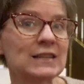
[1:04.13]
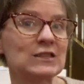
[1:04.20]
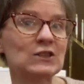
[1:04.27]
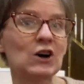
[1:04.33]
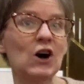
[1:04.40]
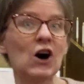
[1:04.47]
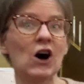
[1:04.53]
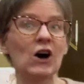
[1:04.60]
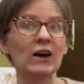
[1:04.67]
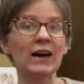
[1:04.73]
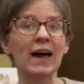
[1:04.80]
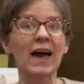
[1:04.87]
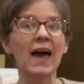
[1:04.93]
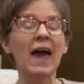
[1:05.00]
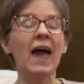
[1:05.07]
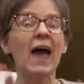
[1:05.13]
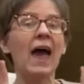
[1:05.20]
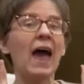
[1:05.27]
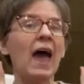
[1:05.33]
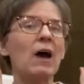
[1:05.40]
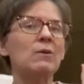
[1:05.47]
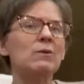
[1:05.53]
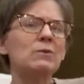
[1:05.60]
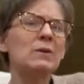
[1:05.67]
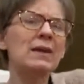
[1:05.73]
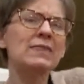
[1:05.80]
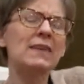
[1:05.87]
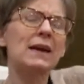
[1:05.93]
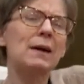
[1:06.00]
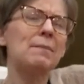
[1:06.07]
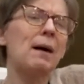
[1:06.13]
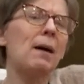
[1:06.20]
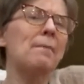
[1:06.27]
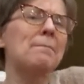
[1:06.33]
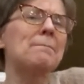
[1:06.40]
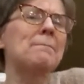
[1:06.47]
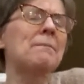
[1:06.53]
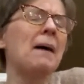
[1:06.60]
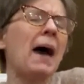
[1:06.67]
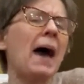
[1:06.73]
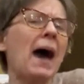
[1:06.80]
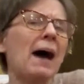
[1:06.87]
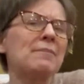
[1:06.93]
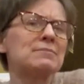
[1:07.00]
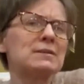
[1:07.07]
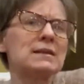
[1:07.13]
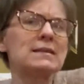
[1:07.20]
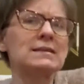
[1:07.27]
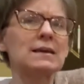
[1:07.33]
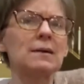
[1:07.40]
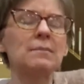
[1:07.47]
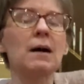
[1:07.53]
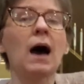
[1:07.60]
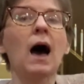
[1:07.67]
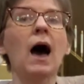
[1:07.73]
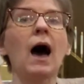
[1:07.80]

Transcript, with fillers: a song. And when we think about baptism,